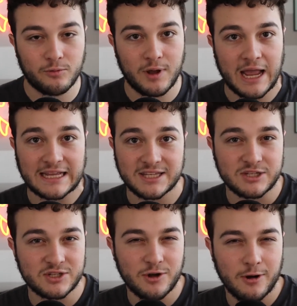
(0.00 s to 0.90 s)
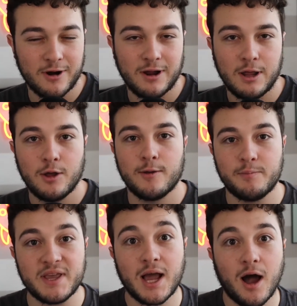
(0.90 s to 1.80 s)
at the start
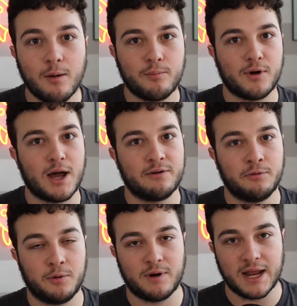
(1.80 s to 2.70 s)
become profitable, right?